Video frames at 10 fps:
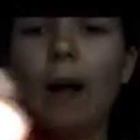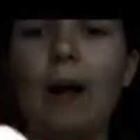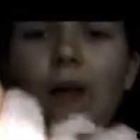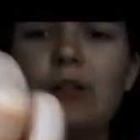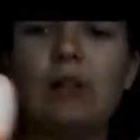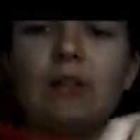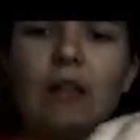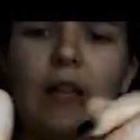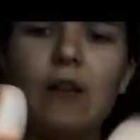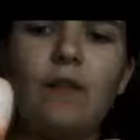around the
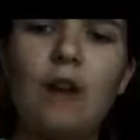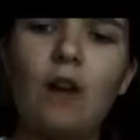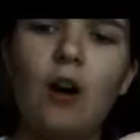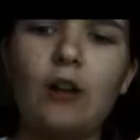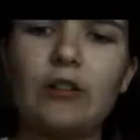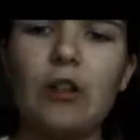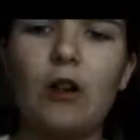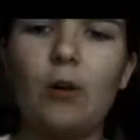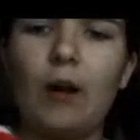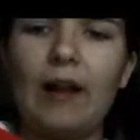sleeve
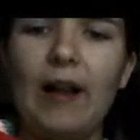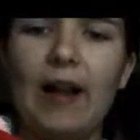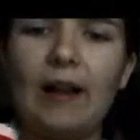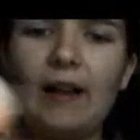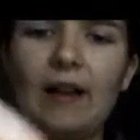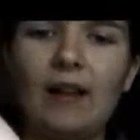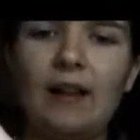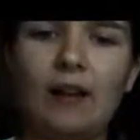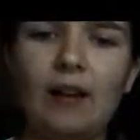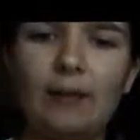also I added
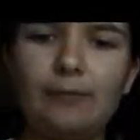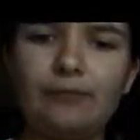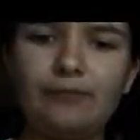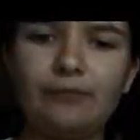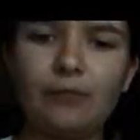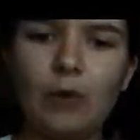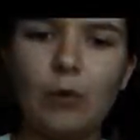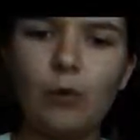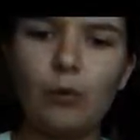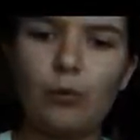um,
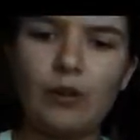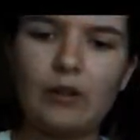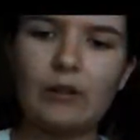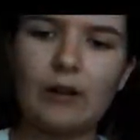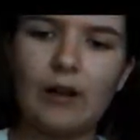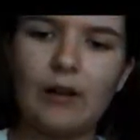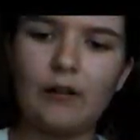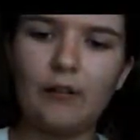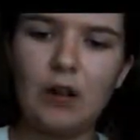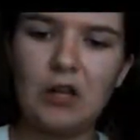ooh this kind
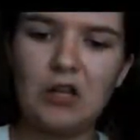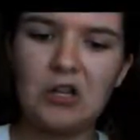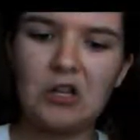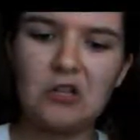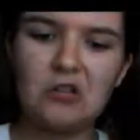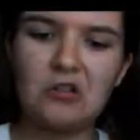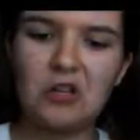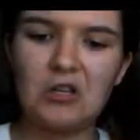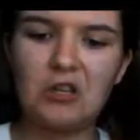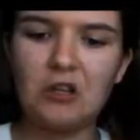of
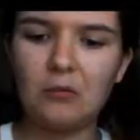it's a